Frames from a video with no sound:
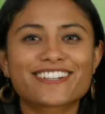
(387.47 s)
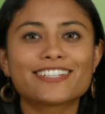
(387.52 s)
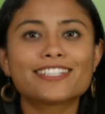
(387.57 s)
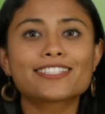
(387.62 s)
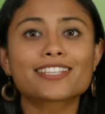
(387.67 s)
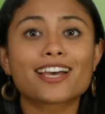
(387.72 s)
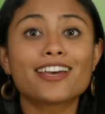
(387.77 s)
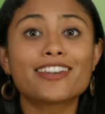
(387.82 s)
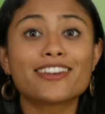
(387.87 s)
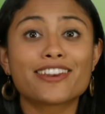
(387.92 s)
is
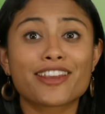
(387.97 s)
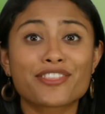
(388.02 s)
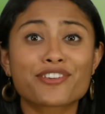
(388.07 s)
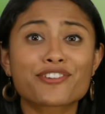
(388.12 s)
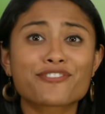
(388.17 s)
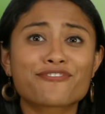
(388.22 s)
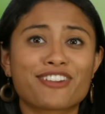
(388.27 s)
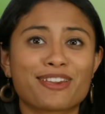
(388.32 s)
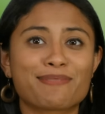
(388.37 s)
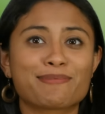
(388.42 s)
another
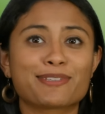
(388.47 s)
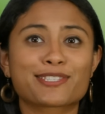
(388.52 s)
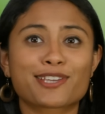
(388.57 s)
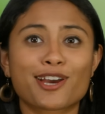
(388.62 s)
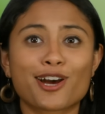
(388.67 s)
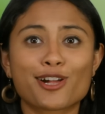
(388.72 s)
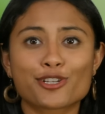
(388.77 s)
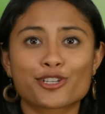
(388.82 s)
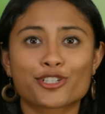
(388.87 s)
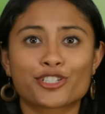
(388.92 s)
famous
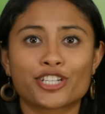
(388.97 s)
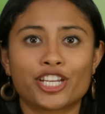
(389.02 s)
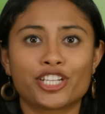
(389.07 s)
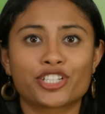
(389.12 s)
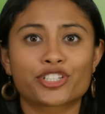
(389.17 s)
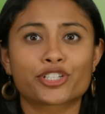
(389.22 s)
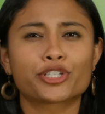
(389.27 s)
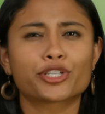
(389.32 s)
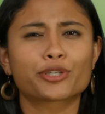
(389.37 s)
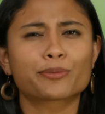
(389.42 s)
color
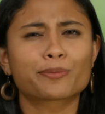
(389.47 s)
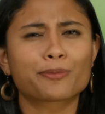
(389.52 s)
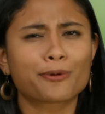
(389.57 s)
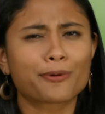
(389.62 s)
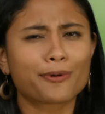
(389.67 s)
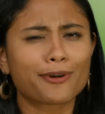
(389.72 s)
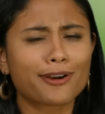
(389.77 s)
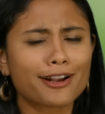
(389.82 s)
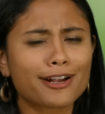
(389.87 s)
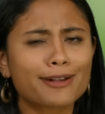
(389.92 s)
changer you're
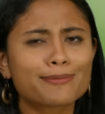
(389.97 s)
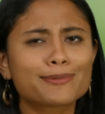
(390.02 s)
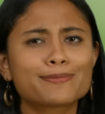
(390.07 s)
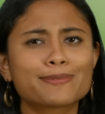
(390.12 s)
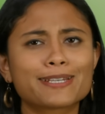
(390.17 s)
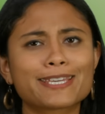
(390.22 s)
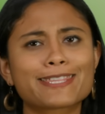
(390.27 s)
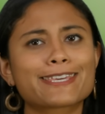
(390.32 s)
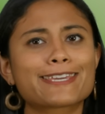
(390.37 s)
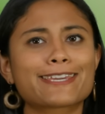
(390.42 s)

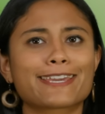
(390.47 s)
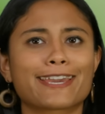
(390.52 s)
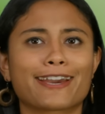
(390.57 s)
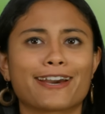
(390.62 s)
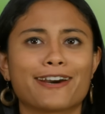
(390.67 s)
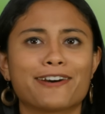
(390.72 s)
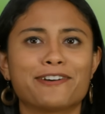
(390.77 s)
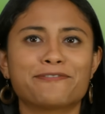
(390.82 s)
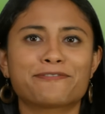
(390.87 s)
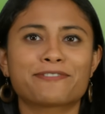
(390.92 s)
probably thinking
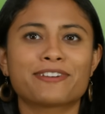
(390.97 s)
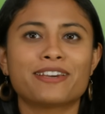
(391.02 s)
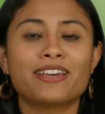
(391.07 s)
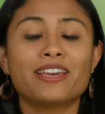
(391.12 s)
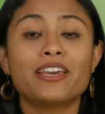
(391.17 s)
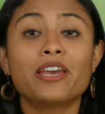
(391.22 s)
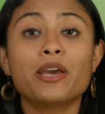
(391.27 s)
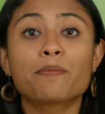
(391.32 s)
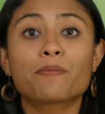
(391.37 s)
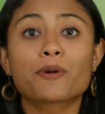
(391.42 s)
of.
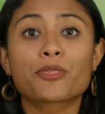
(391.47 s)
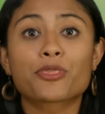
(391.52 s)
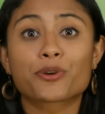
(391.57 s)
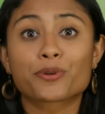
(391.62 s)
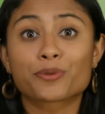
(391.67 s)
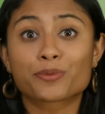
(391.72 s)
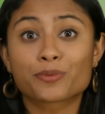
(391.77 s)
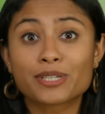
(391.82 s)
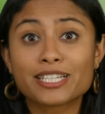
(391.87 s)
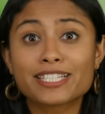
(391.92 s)
But the
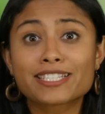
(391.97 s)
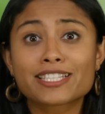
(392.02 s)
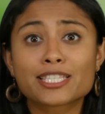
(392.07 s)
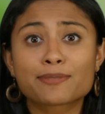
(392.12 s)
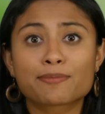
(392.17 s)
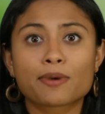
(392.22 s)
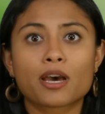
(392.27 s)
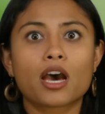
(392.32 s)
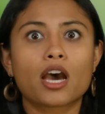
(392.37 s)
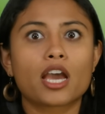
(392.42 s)
reasons
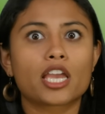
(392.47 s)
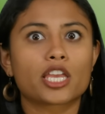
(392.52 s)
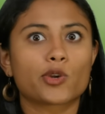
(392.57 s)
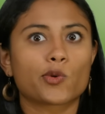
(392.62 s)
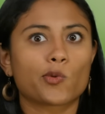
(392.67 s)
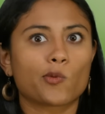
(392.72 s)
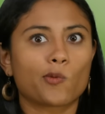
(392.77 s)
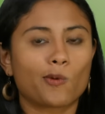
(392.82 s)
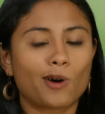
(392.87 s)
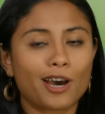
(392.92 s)
behind
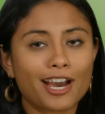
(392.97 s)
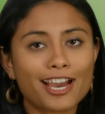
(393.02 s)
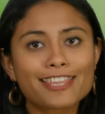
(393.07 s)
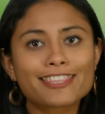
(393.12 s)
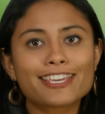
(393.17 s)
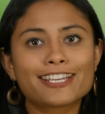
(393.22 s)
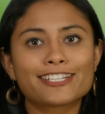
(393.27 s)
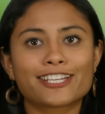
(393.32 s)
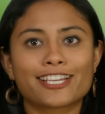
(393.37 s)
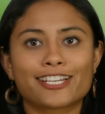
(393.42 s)
why
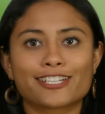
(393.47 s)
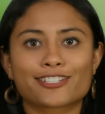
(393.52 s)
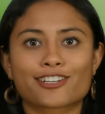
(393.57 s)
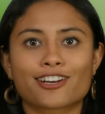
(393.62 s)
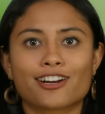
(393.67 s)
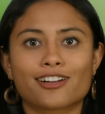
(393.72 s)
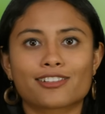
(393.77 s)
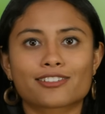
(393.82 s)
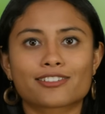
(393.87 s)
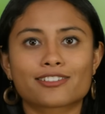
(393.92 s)
they change
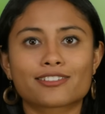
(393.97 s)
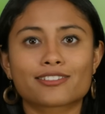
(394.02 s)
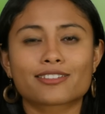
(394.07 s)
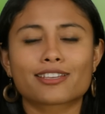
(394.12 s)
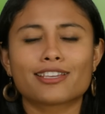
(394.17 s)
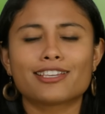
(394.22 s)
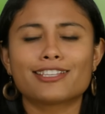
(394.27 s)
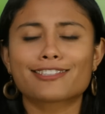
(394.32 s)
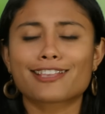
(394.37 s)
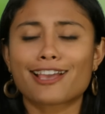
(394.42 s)
colors
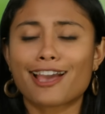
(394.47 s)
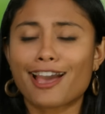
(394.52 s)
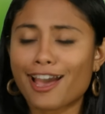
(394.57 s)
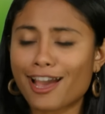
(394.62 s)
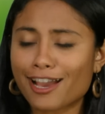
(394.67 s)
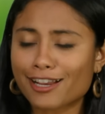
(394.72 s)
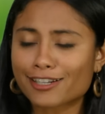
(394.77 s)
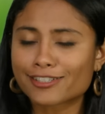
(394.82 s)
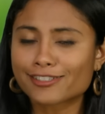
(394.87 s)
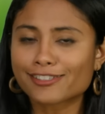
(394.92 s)
is
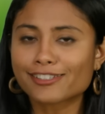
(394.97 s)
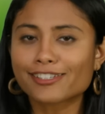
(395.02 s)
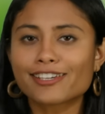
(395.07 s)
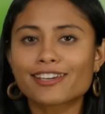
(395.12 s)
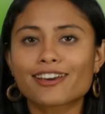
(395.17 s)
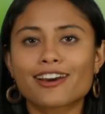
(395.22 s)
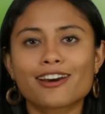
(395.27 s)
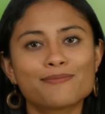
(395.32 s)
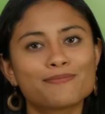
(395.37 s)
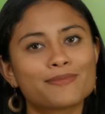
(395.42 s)
actually
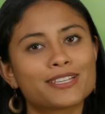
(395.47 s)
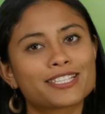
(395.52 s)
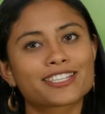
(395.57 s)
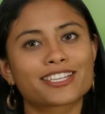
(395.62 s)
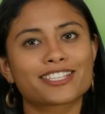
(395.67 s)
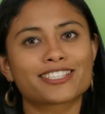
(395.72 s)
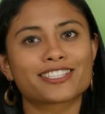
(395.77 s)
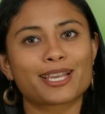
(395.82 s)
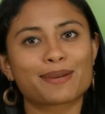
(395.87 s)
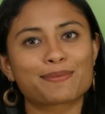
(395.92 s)
a
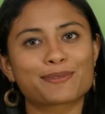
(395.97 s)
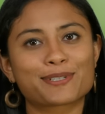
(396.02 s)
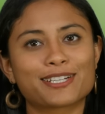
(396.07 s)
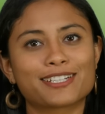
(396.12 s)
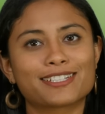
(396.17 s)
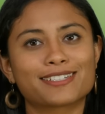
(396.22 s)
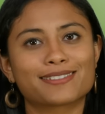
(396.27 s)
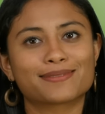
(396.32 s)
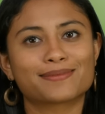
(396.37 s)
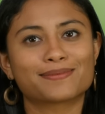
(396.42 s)

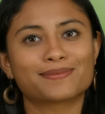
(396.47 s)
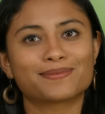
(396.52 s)
misconception.